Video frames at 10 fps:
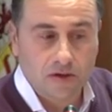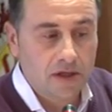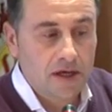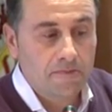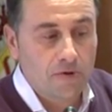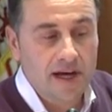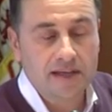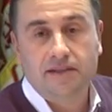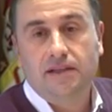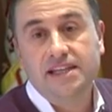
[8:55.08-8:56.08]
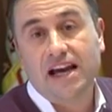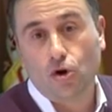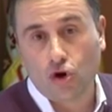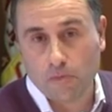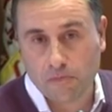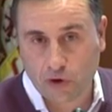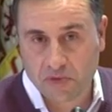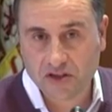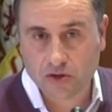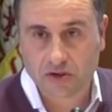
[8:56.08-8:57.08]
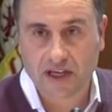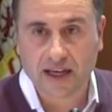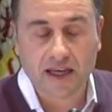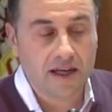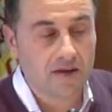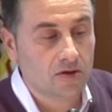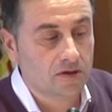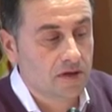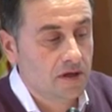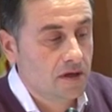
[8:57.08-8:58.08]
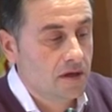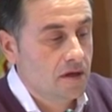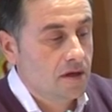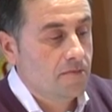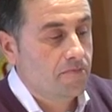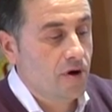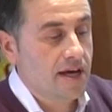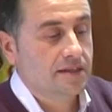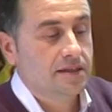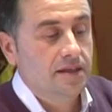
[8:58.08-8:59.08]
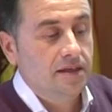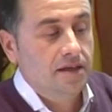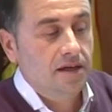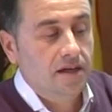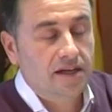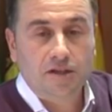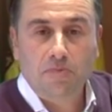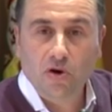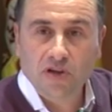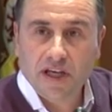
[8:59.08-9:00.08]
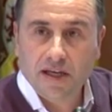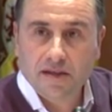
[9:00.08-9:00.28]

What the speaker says: the government, considering the follow-up, the votes, the commitments acquired,